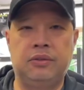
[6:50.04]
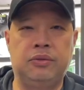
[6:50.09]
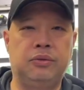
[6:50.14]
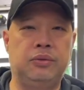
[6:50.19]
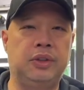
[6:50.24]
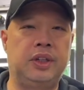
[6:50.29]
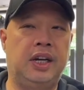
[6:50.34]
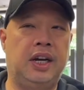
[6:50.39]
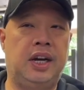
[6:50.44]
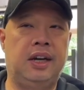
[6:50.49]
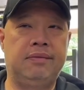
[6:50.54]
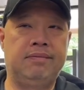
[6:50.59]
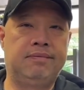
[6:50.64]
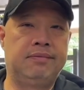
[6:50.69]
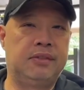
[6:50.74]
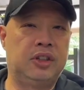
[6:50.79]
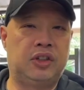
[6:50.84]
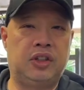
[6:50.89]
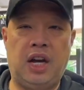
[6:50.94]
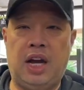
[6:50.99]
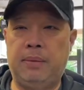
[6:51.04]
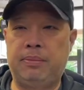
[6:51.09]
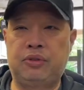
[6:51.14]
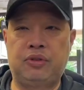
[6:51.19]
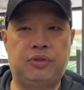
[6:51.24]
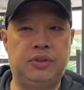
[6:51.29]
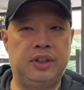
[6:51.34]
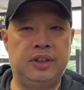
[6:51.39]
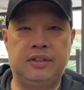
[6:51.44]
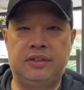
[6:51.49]
We got the top
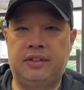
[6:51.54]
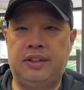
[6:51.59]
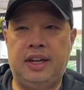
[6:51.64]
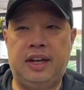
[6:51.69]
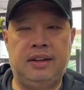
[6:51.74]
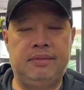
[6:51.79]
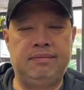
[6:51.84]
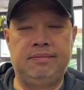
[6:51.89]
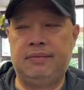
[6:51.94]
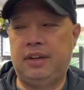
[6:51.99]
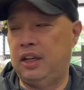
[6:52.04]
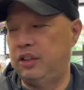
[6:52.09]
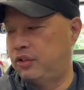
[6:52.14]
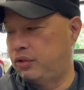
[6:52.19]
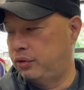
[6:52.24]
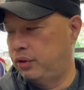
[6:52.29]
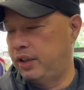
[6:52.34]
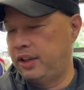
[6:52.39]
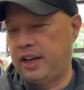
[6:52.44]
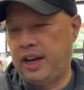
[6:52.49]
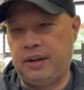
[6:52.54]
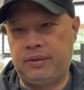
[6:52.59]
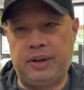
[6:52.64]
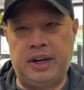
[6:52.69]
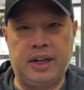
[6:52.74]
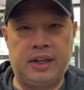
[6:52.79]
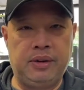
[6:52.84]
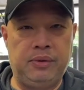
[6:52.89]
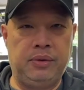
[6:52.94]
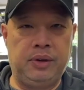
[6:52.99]
strings that I string that
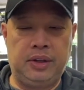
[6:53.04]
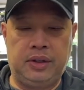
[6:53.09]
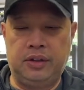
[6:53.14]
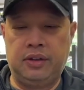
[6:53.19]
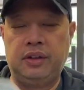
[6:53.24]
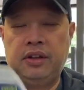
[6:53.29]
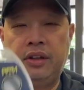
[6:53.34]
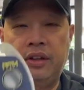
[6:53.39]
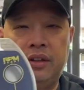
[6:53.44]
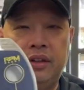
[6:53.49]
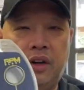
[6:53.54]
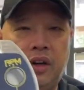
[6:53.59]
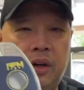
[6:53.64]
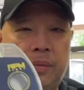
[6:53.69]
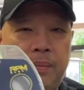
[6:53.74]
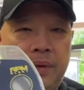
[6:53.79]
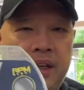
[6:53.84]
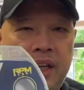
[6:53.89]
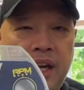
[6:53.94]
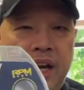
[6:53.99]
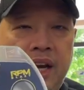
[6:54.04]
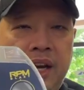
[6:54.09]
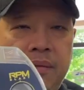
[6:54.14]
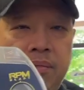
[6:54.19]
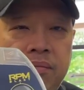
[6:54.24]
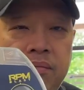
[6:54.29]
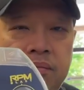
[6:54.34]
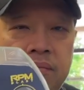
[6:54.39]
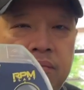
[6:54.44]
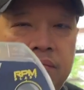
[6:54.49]
racket with.
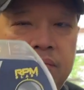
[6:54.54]
RPM,